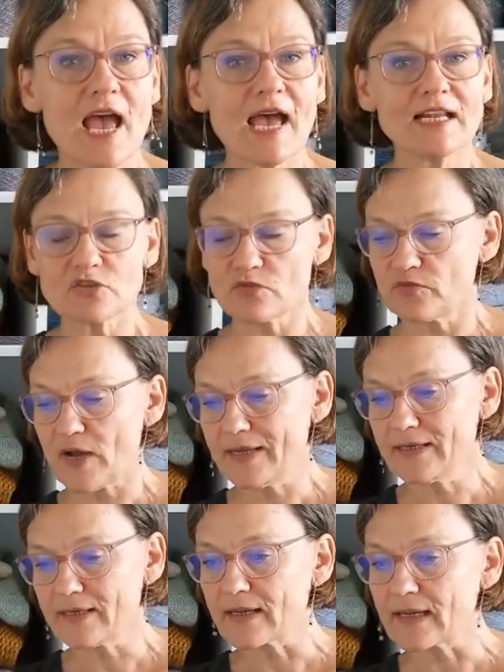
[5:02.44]
I had to
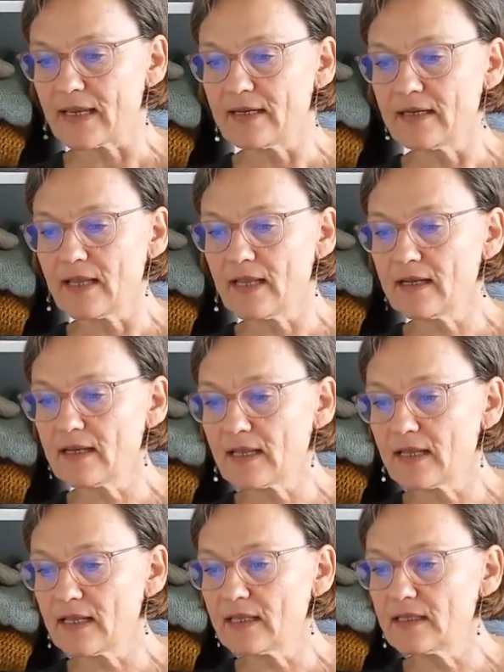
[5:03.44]
find it again. It
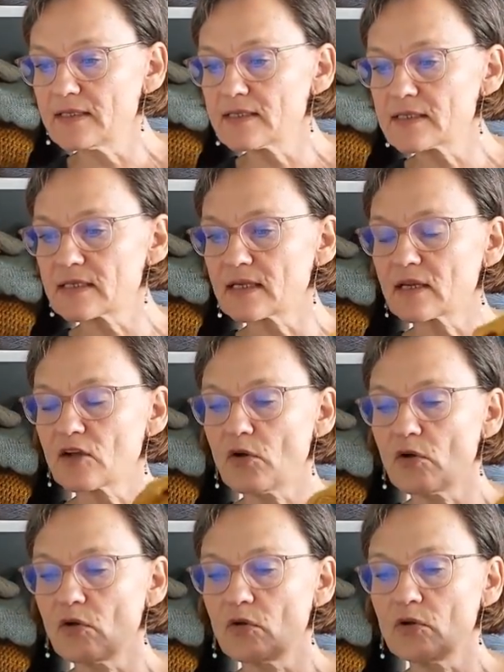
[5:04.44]
is
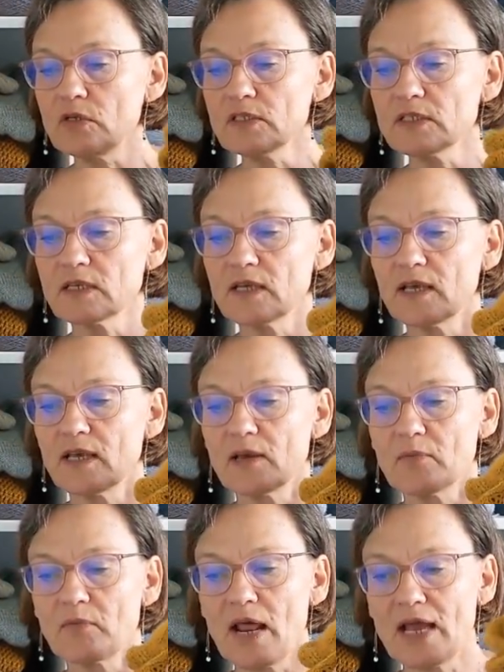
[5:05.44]
called
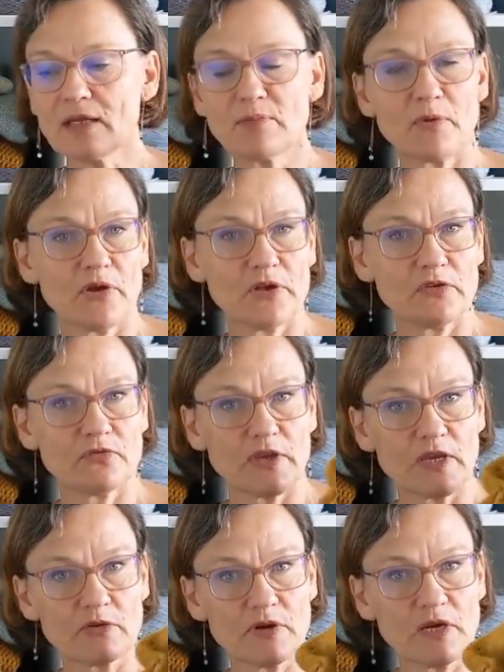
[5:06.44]
Blackbird
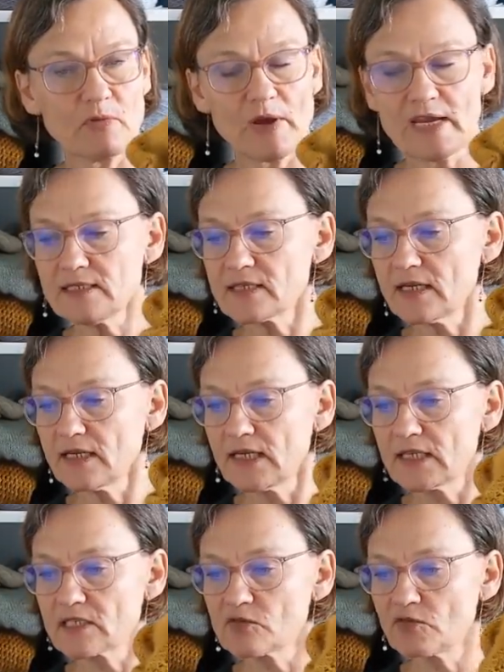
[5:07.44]
Fingering Weight, and
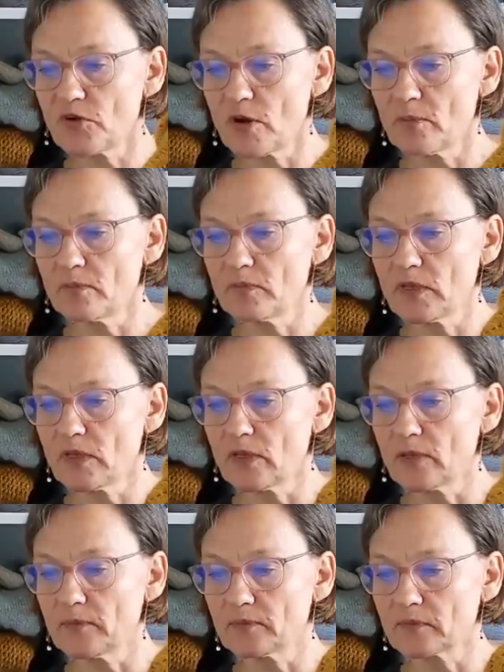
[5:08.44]
it's from
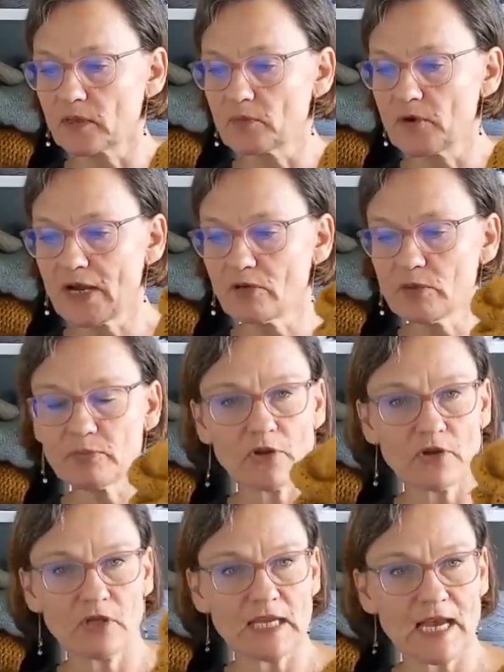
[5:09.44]
Pirate
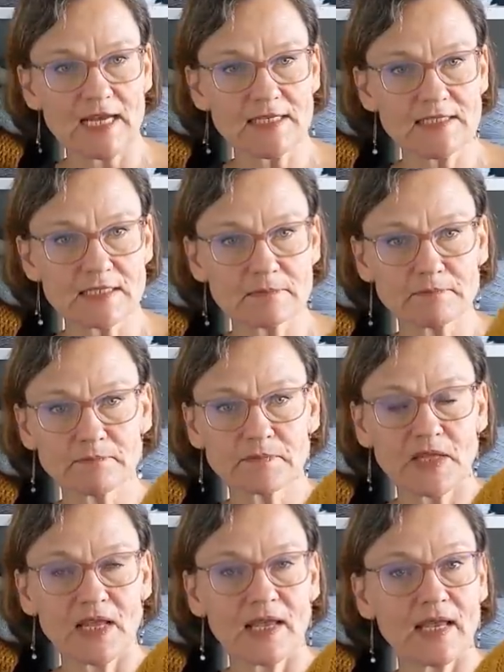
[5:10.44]
Pearl Yarns
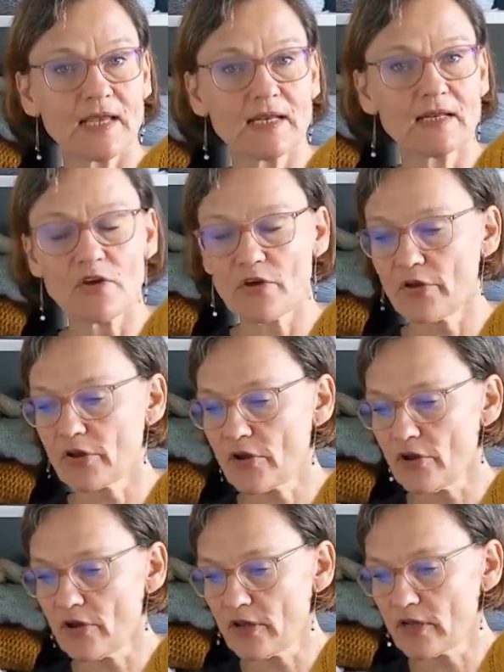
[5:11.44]
in her
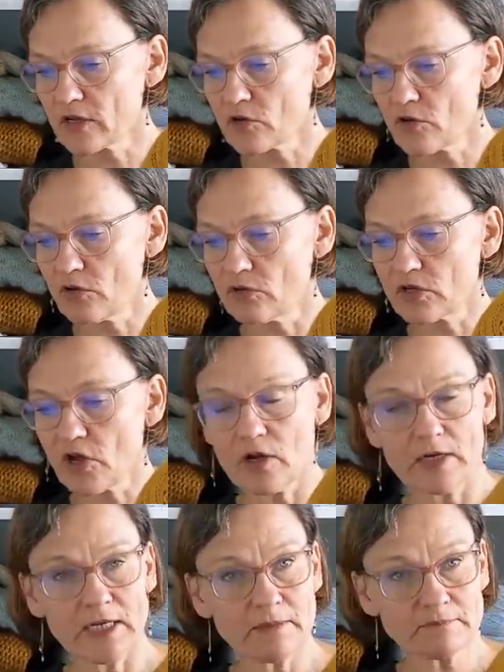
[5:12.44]
color called
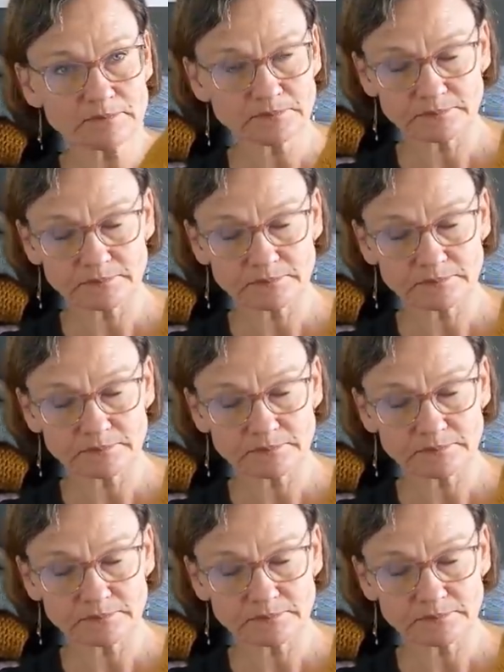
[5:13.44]
Honey.